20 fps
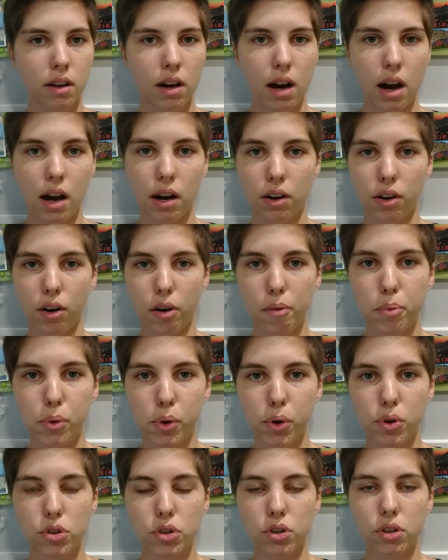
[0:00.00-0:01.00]
I don't know, in
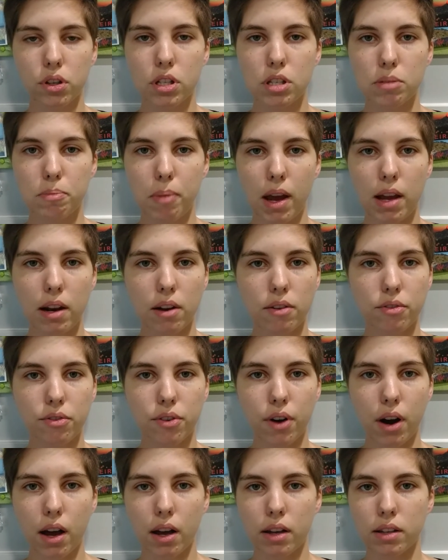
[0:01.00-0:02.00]
Portugal, in Spain, in
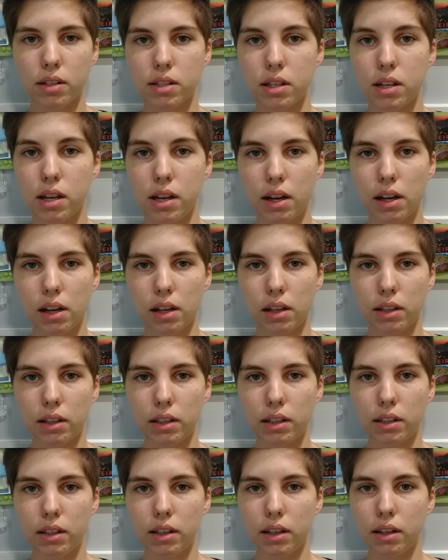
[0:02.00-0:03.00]
France, in
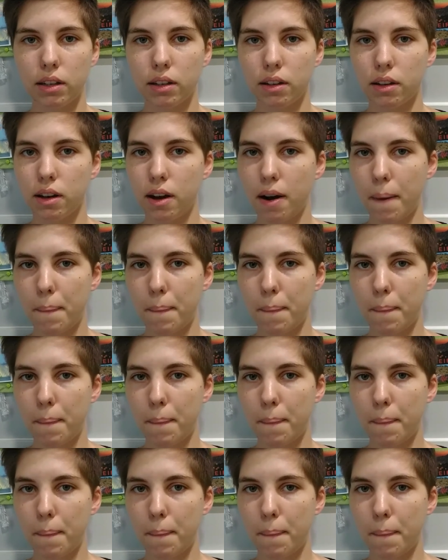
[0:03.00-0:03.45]
Italy, in